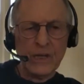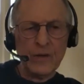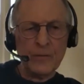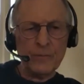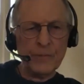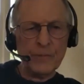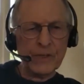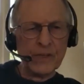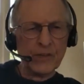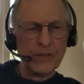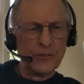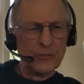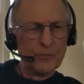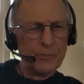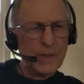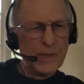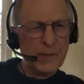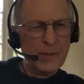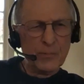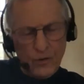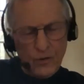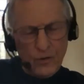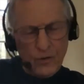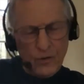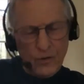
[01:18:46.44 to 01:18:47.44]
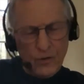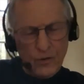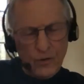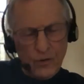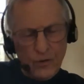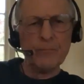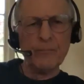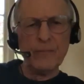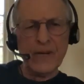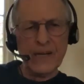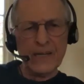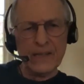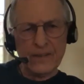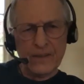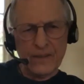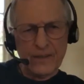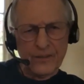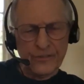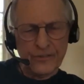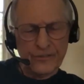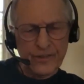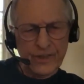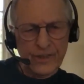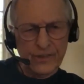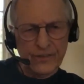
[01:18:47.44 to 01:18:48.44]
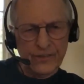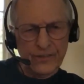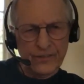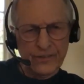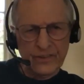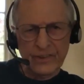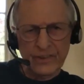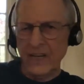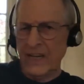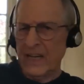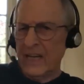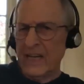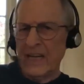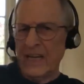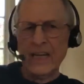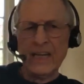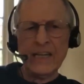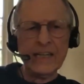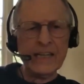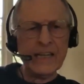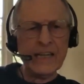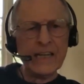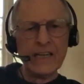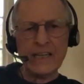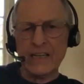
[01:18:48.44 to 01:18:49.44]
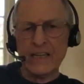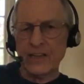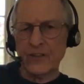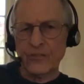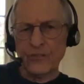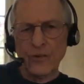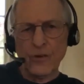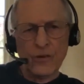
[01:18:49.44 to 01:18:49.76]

because people don't make the distinction and then it gets all